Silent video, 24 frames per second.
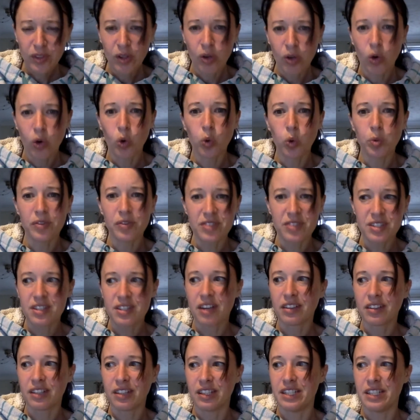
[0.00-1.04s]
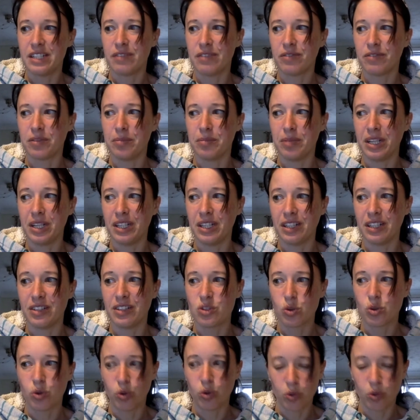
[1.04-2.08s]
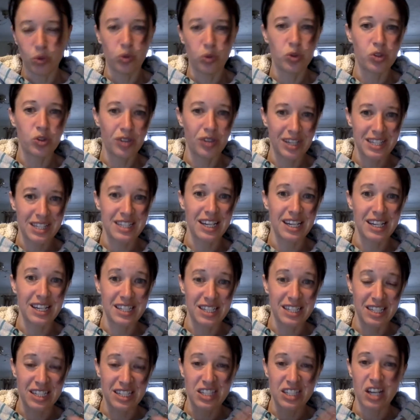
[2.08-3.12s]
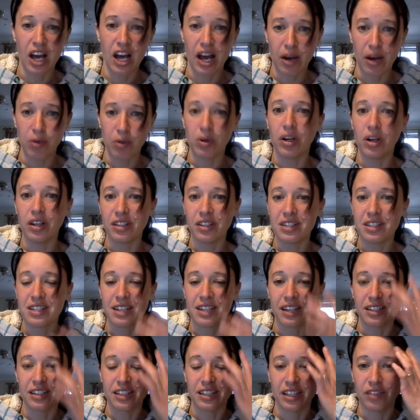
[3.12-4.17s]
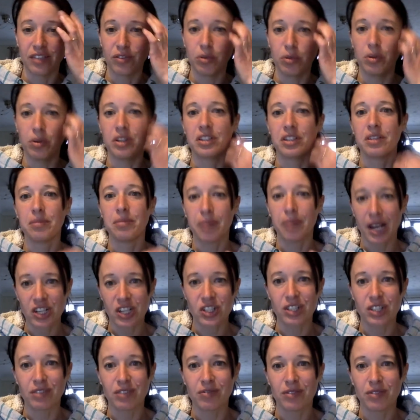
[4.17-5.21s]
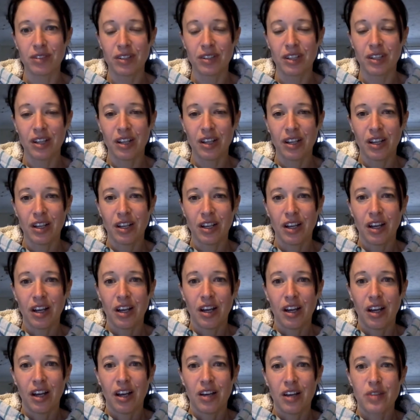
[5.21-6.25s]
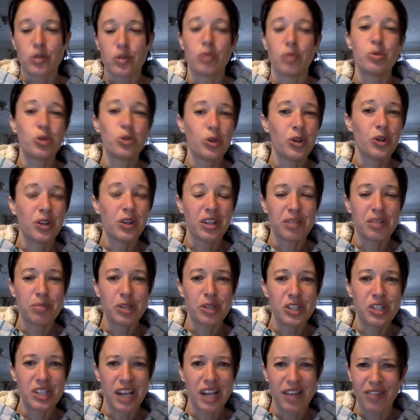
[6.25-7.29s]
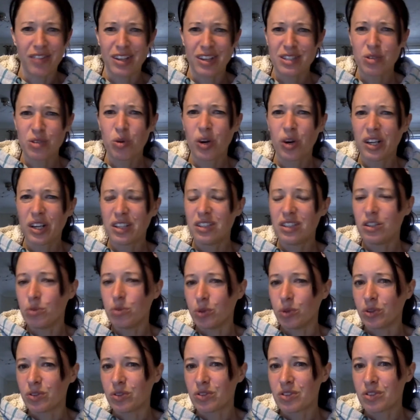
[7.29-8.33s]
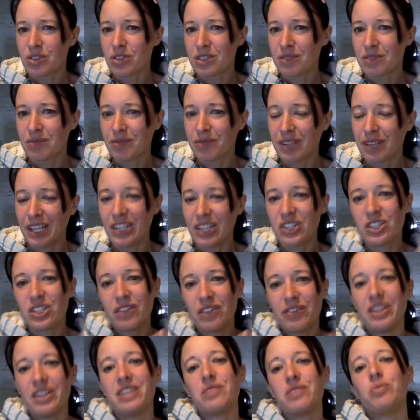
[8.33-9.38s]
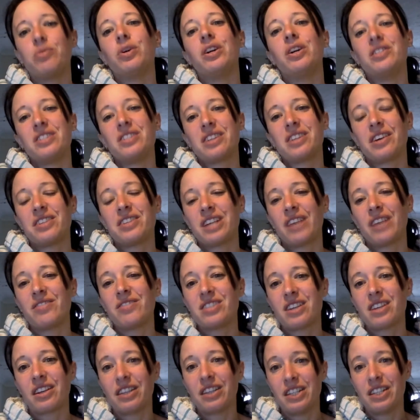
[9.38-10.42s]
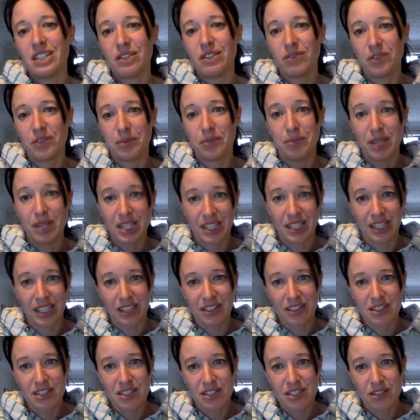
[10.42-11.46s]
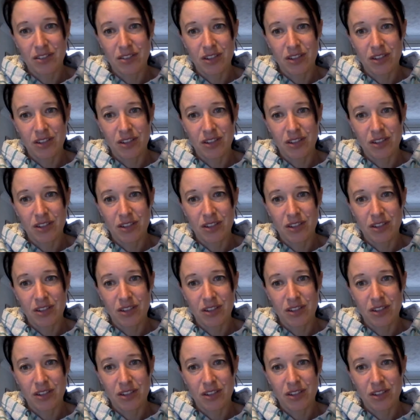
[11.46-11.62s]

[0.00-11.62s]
all with subtly different meanings, all translated into our understanding of the word compassion. So I'm sure you can appreciate that's quite nuanced. Each of these words is going to have subtly different meanings,